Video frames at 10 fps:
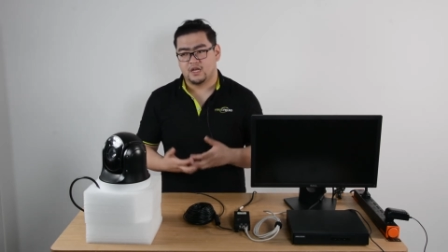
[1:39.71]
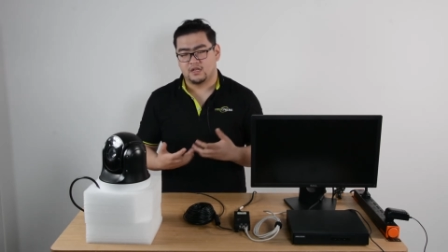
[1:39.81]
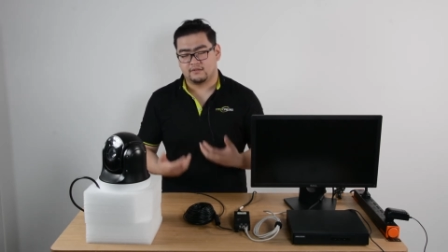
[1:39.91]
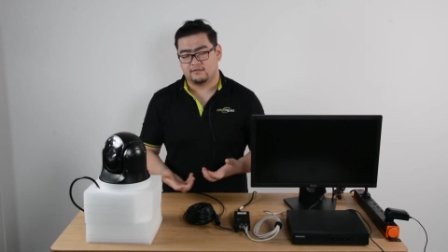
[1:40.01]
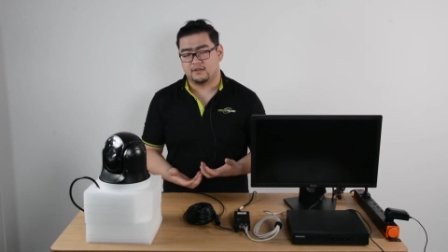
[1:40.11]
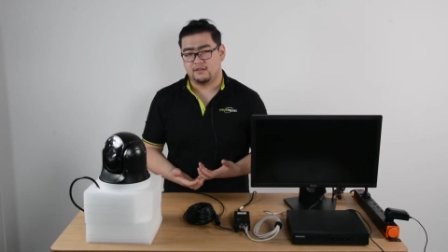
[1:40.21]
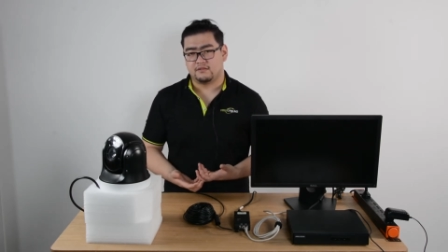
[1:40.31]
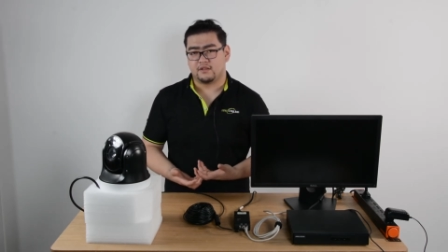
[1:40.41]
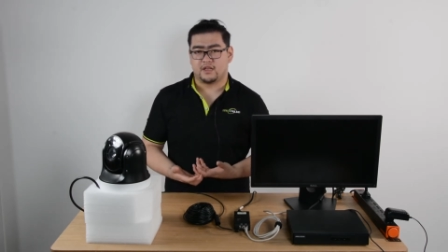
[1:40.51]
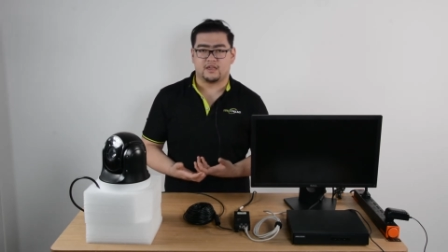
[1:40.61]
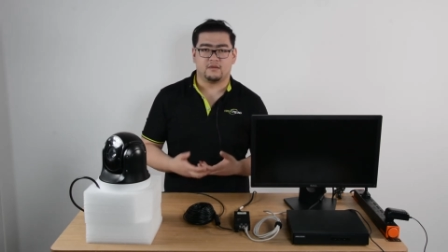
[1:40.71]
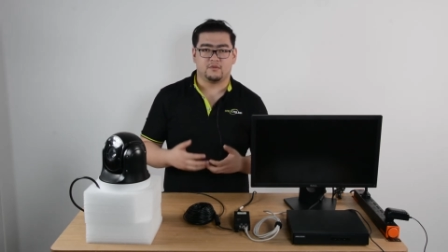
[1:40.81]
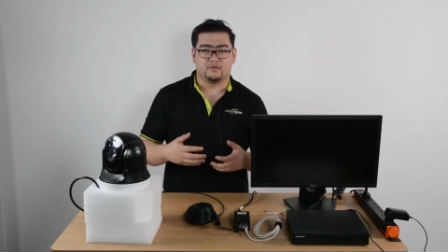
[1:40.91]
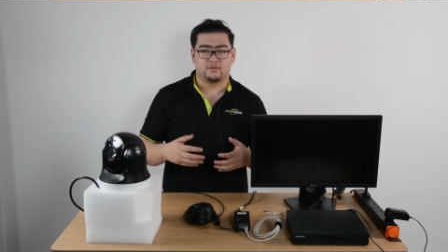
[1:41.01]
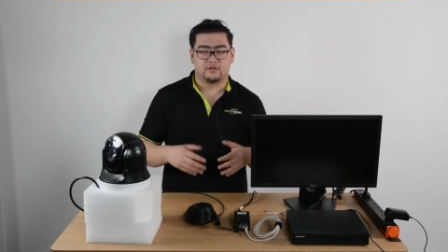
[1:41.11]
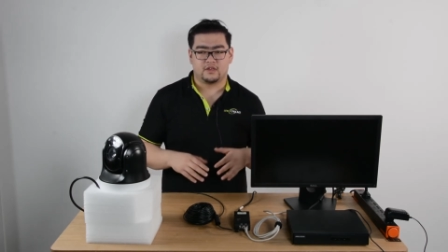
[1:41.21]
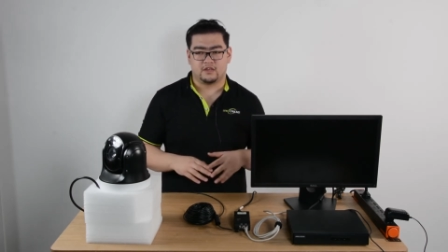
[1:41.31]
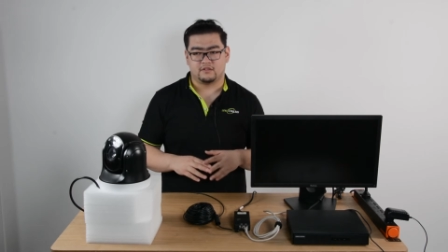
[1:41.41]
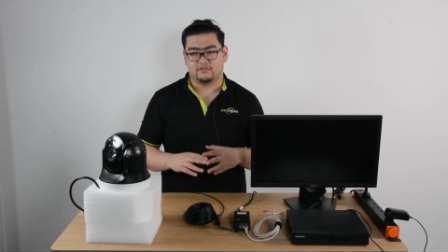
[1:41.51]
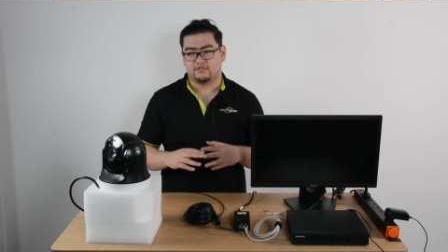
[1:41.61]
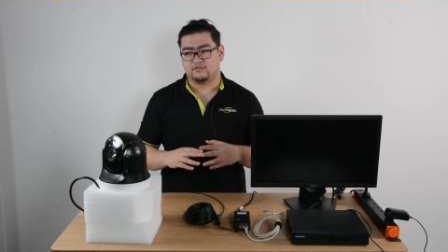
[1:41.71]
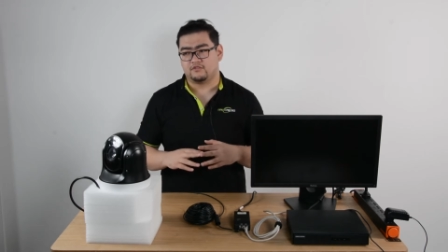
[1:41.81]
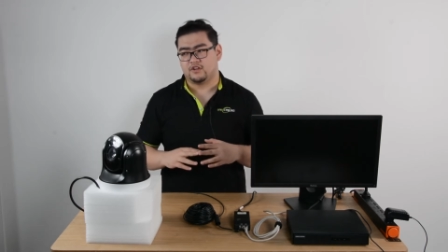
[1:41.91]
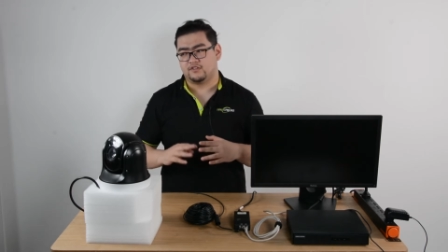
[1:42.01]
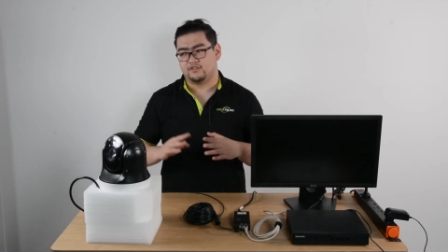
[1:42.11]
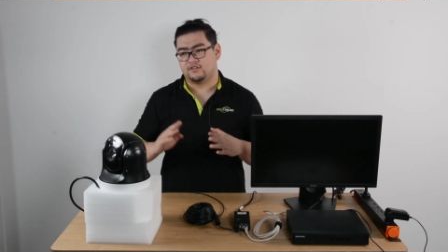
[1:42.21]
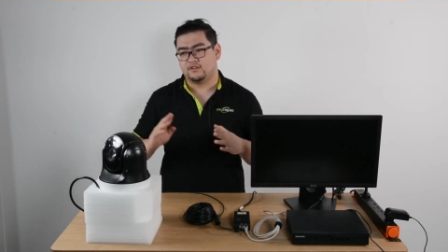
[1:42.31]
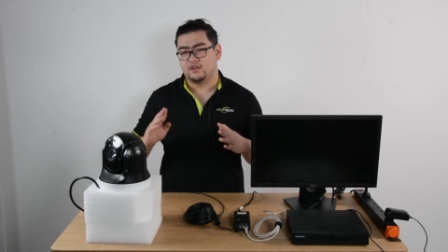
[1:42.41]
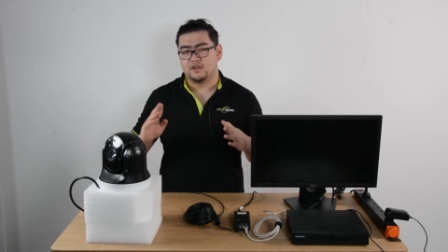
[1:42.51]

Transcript: and this Ethernet cable can stretch